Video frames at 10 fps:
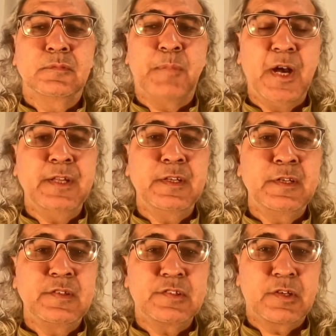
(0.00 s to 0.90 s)
binary
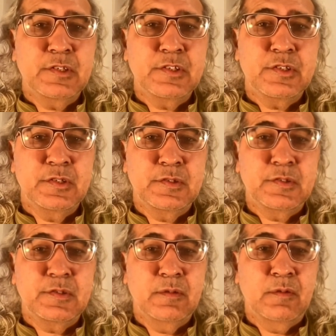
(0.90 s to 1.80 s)

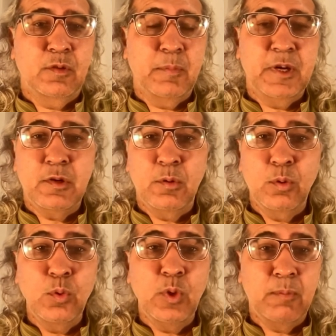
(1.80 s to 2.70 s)
structures, no matter
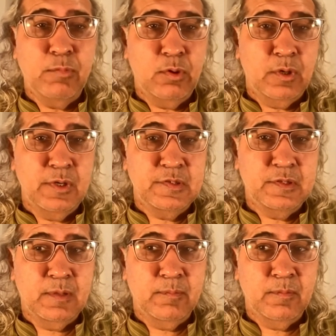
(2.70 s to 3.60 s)
who employs
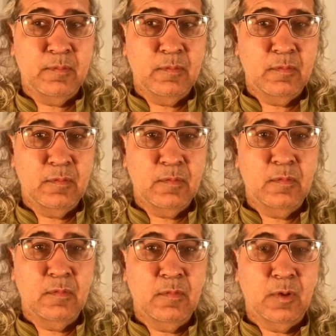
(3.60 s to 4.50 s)
them,
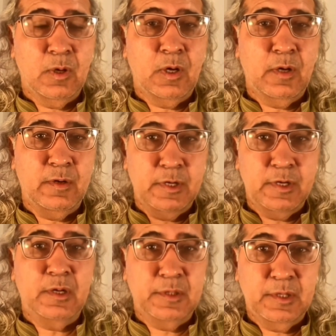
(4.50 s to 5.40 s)
are
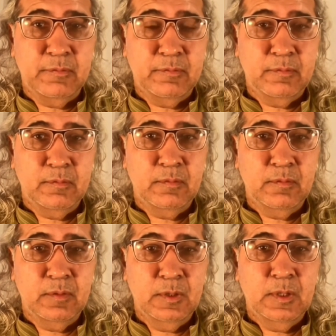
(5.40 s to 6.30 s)
reductive
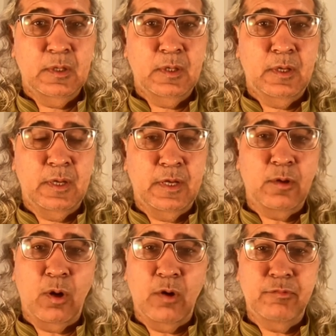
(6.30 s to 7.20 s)
and
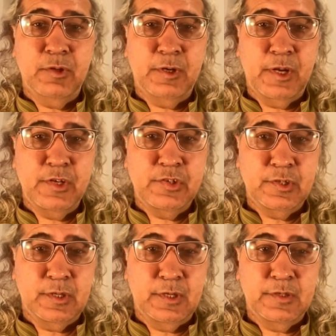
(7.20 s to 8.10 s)
often
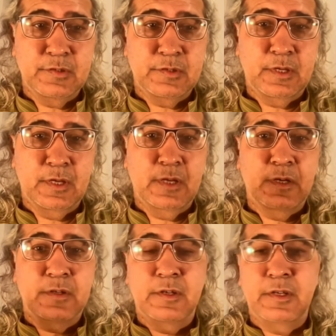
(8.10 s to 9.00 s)
racialized
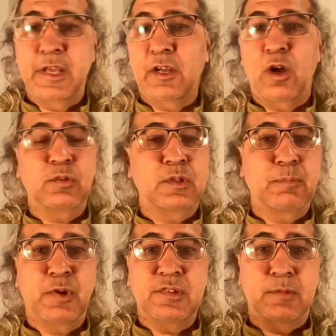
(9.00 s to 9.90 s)
and take out the
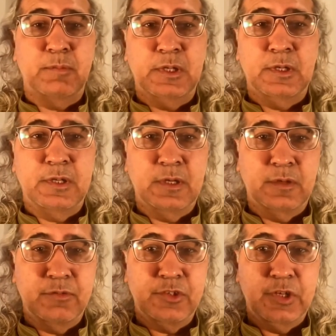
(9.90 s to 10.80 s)
possibility
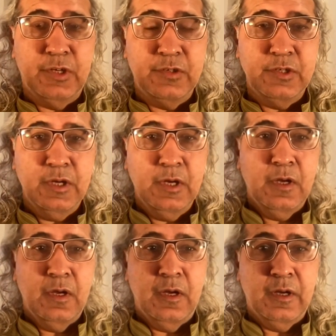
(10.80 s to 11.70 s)
of change.
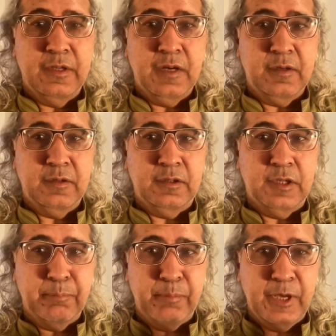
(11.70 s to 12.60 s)
And that
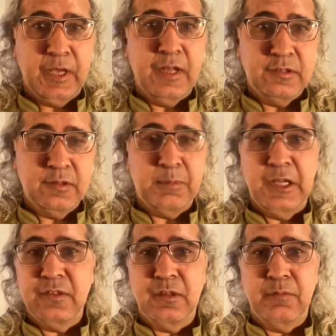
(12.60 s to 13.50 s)
the biggest
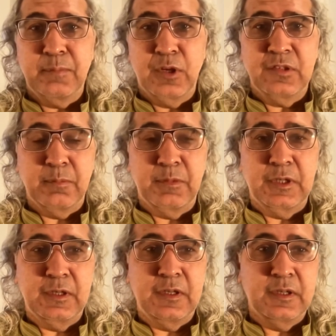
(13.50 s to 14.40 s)
place of
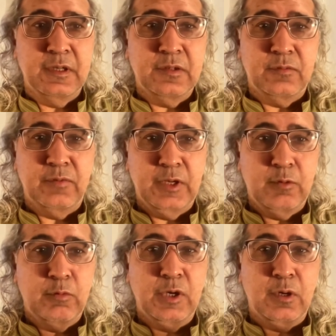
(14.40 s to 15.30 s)
possibility is where
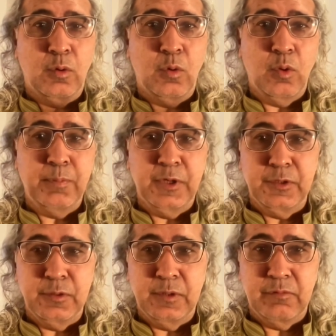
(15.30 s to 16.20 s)
we are open
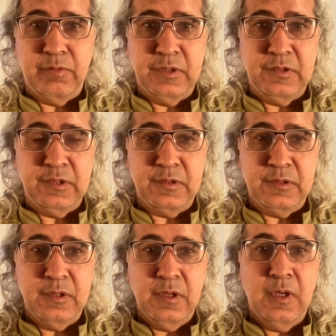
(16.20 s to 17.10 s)
to
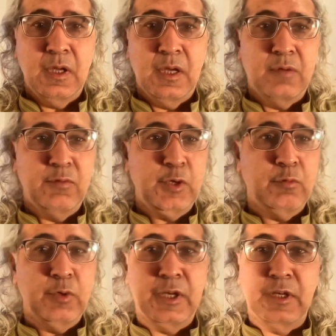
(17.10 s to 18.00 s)
differences and where
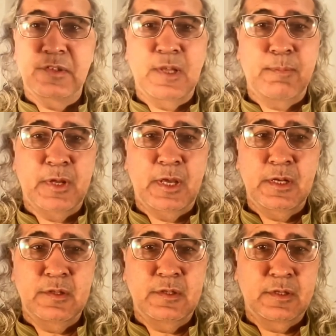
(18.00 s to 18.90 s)
we accept
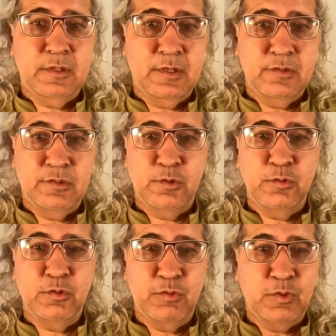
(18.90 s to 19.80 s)
anything that is
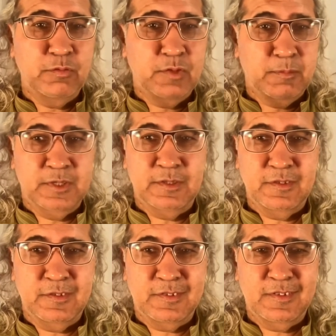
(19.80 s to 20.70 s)
useful from
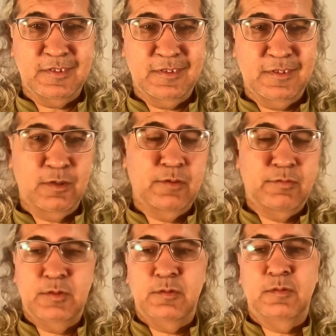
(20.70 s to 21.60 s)
others. Now,
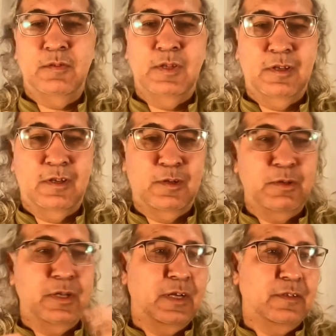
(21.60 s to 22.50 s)
if you are
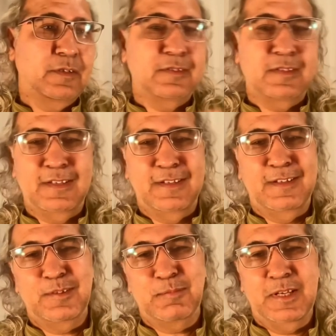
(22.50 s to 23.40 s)
looking at the screen,
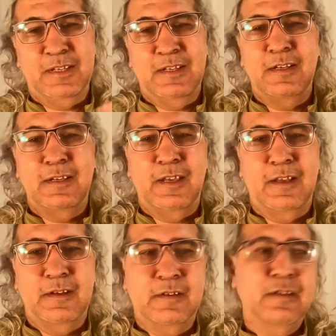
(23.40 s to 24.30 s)
it's my kitty cat